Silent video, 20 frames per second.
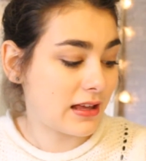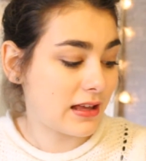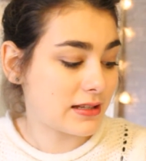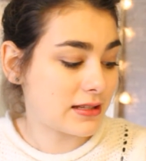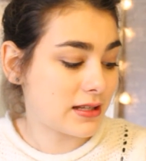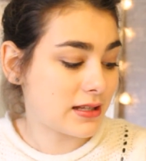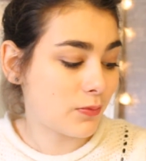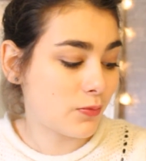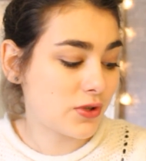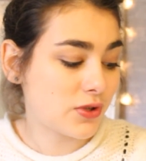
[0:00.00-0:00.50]

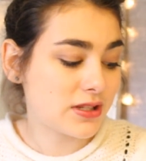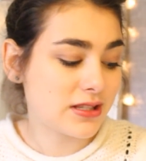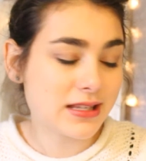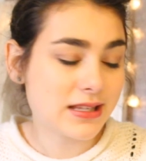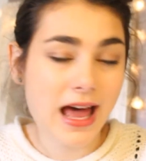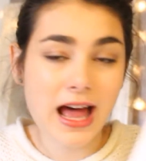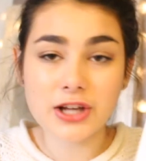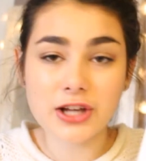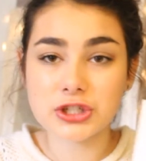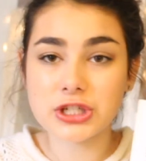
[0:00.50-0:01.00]
someone's
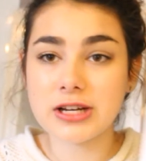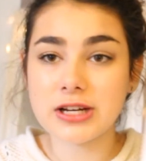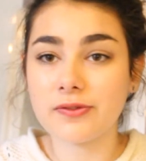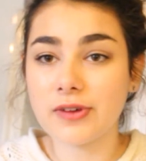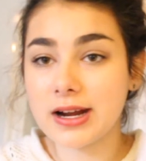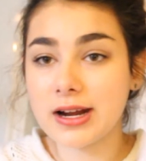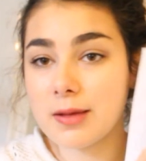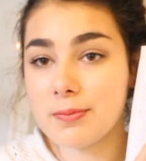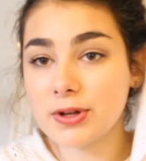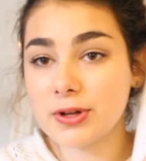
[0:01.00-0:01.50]
actually
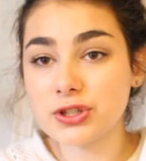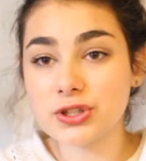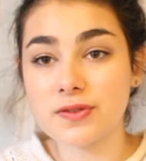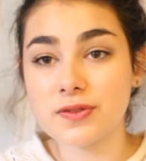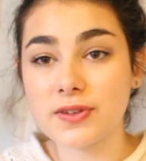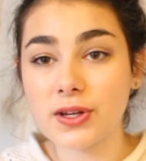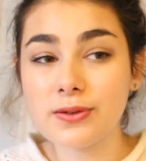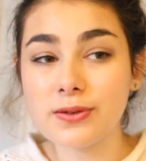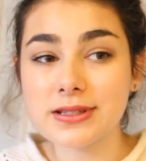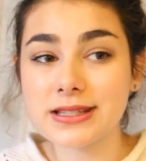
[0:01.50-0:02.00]
written a bunch of
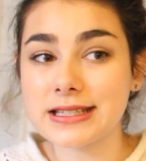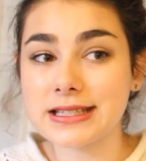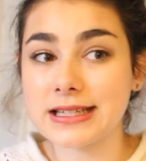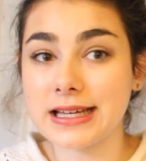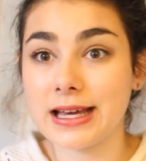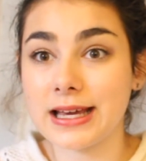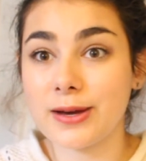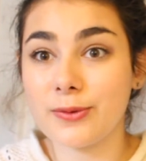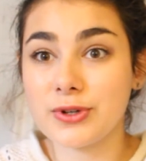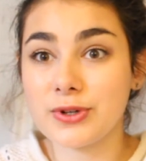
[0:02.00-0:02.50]
notes in
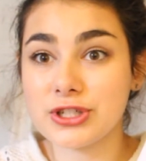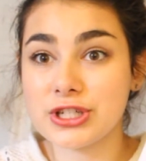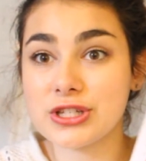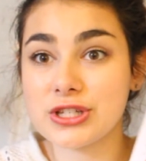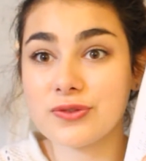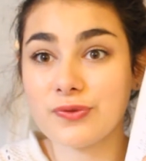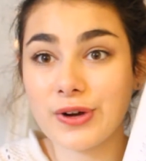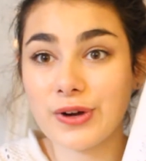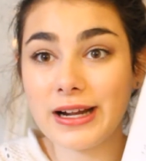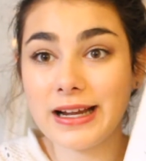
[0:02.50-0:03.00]
here, which
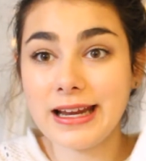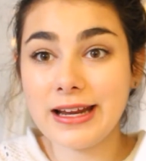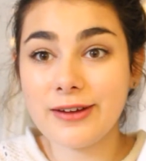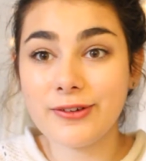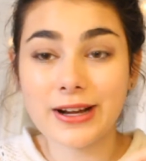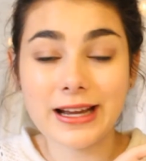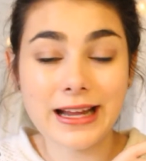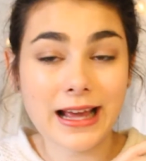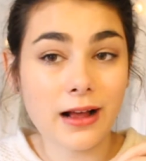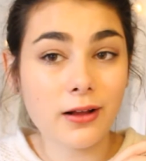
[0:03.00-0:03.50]
is really
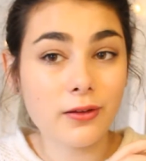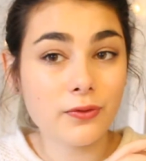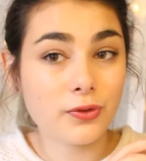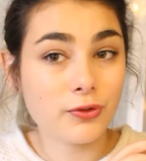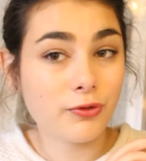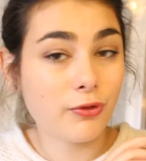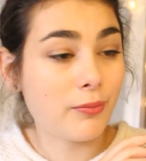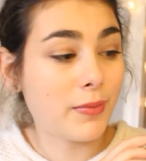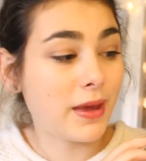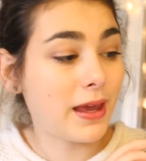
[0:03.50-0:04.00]
really
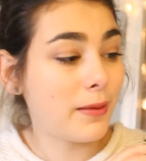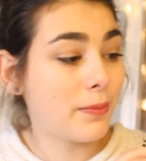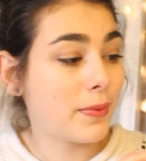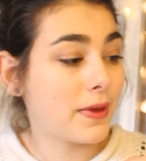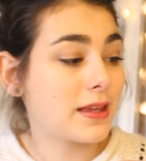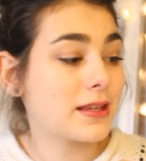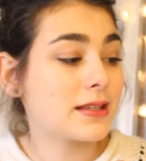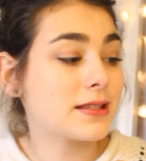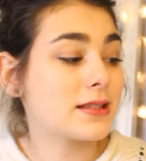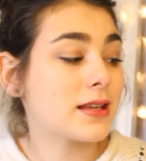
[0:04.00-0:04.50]
helpful for me
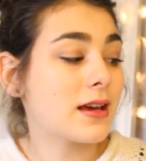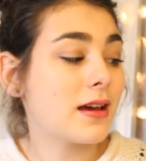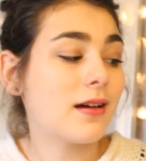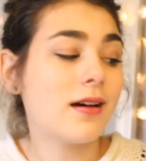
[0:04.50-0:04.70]
because